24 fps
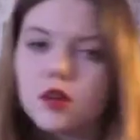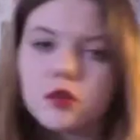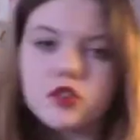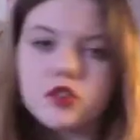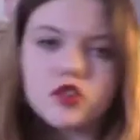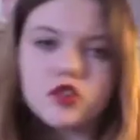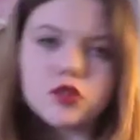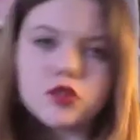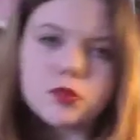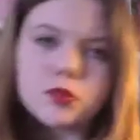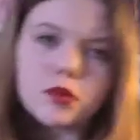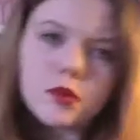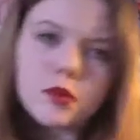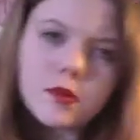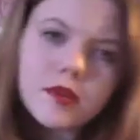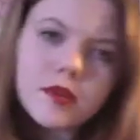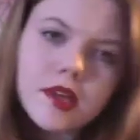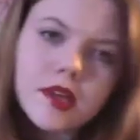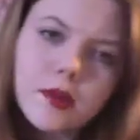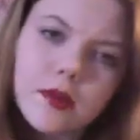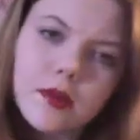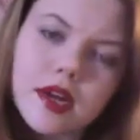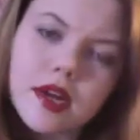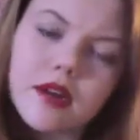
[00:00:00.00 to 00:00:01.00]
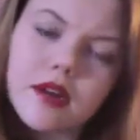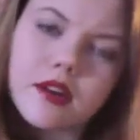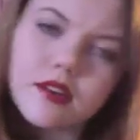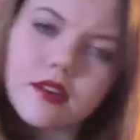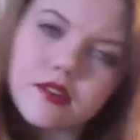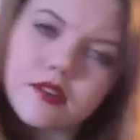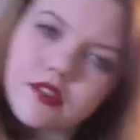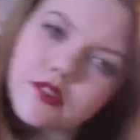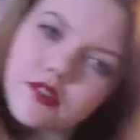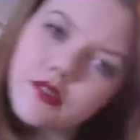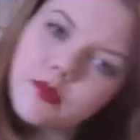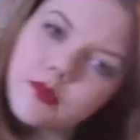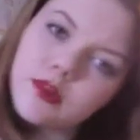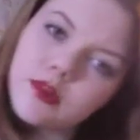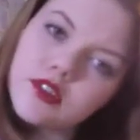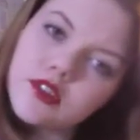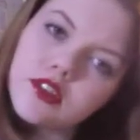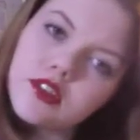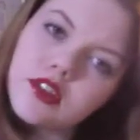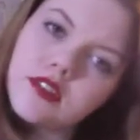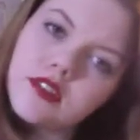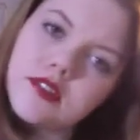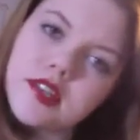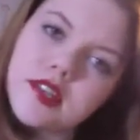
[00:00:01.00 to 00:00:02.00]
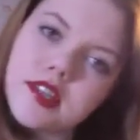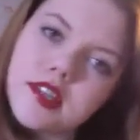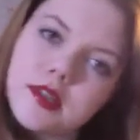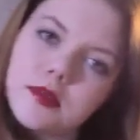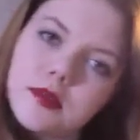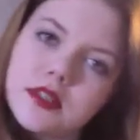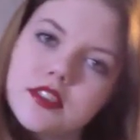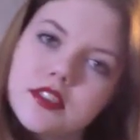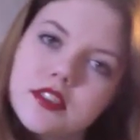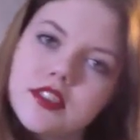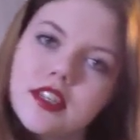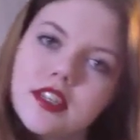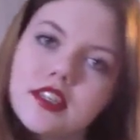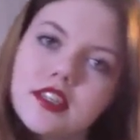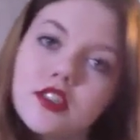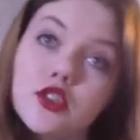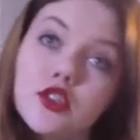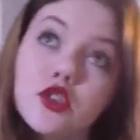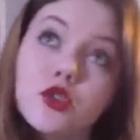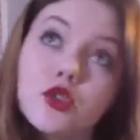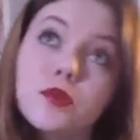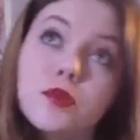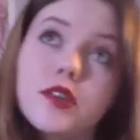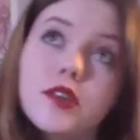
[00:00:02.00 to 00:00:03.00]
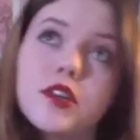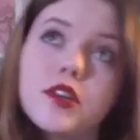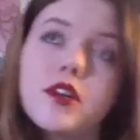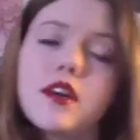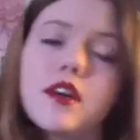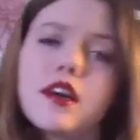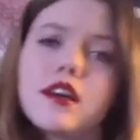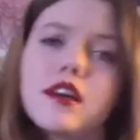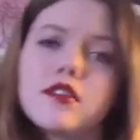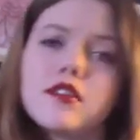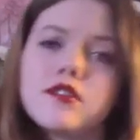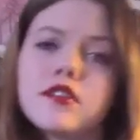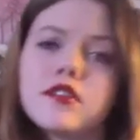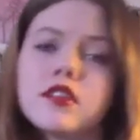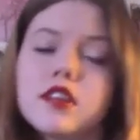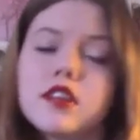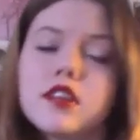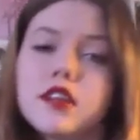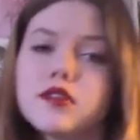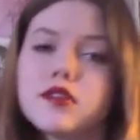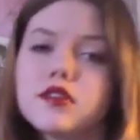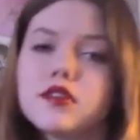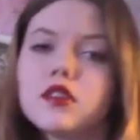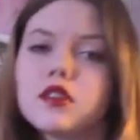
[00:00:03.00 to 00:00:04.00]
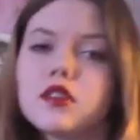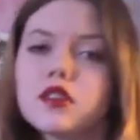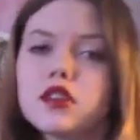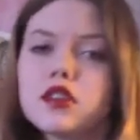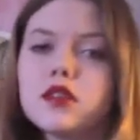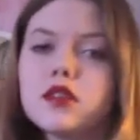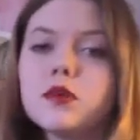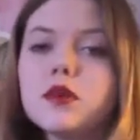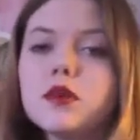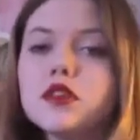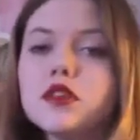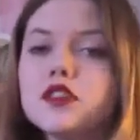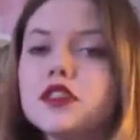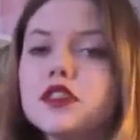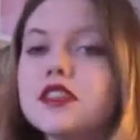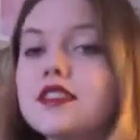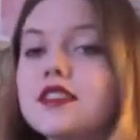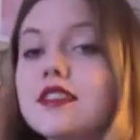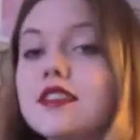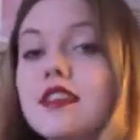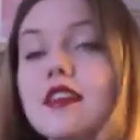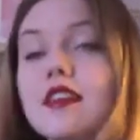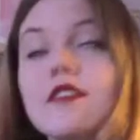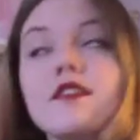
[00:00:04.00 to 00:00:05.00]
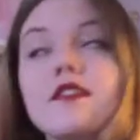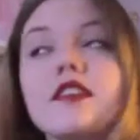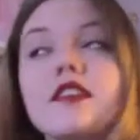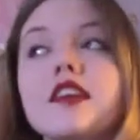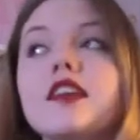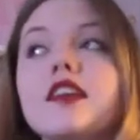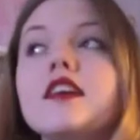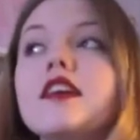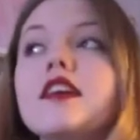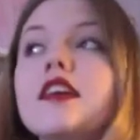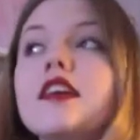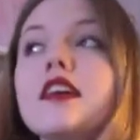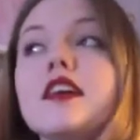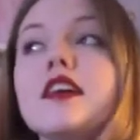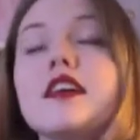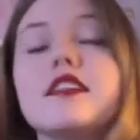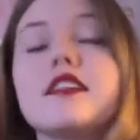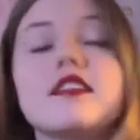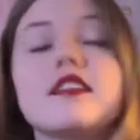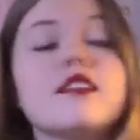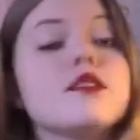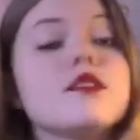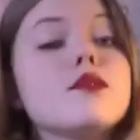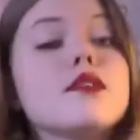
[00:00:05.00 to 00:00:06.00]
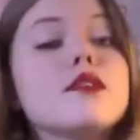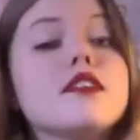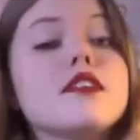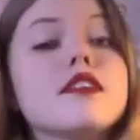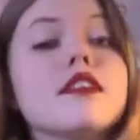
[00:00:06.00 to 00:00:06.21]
which you're probably aware of if you watched her video, which I assume that you have. If not, go watch it, it's lovely. Kez is always